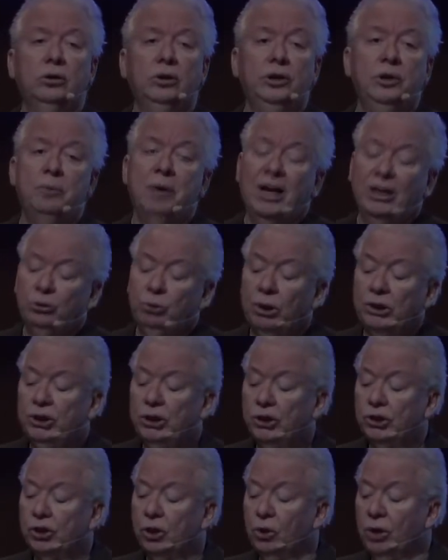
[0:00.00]
you might as well
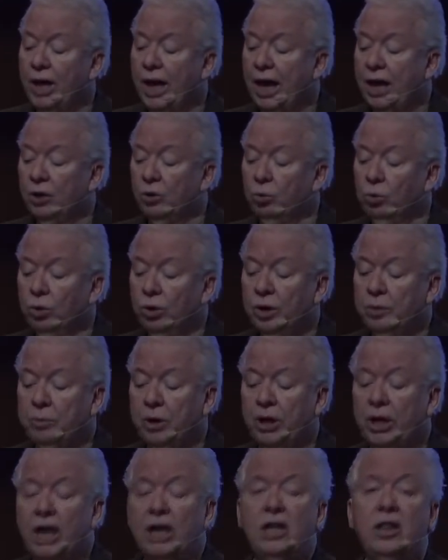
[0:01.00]
just go ahead and worry
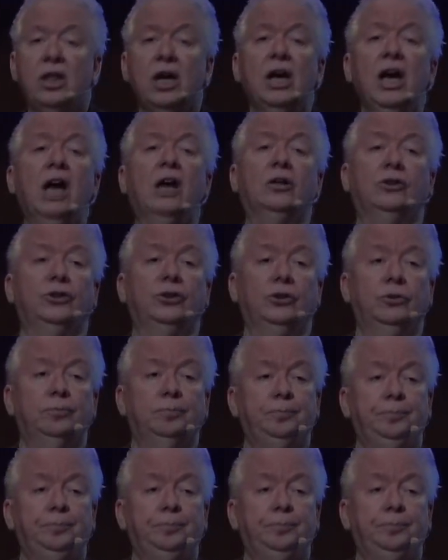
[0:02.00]
about anything else.